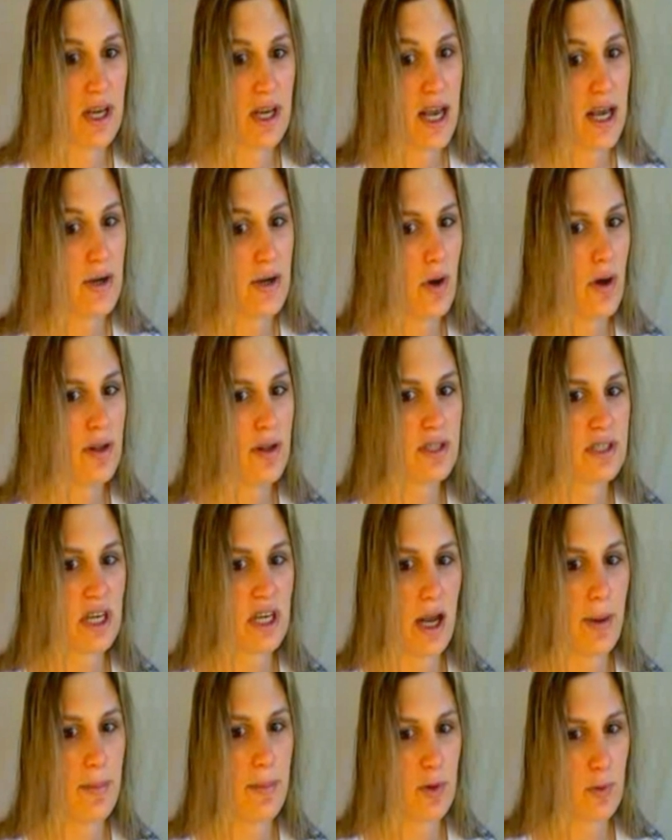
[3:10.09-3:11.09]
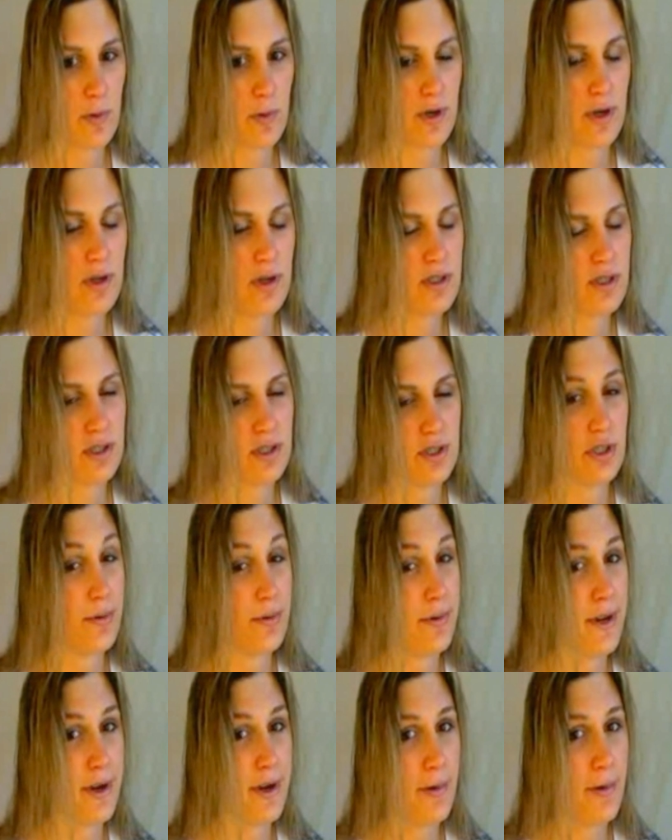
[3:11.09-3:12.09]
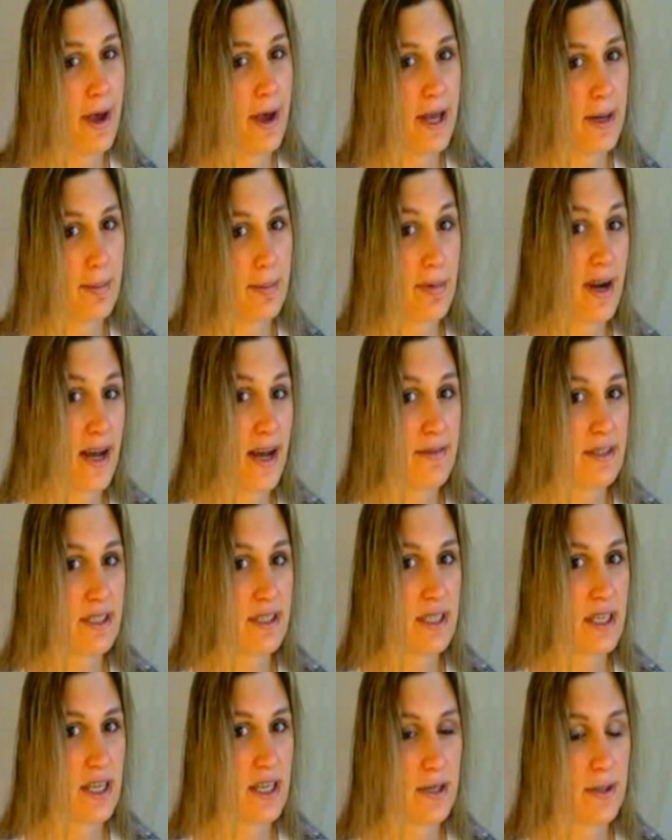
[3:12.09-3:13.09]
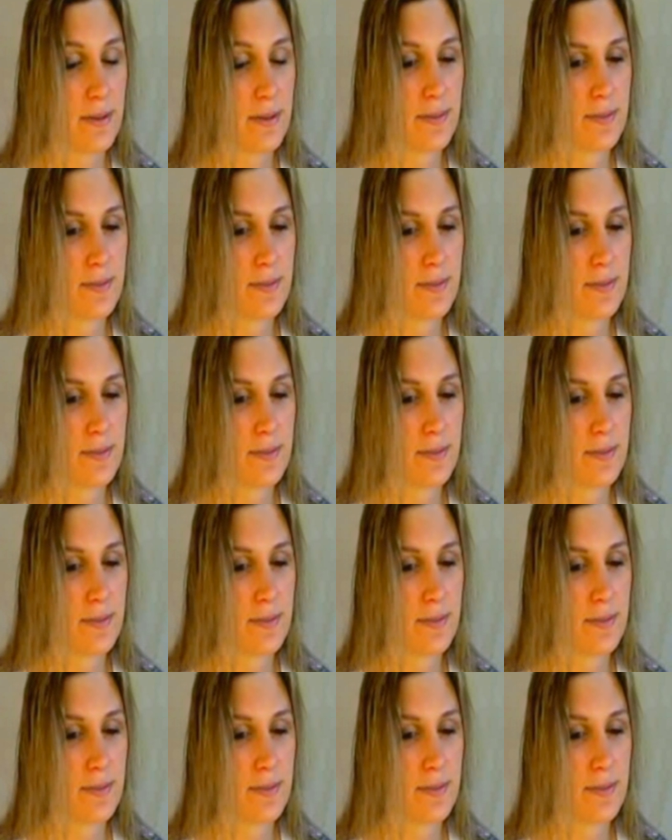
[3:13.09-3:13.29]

and all the time in the world to read away in privacy.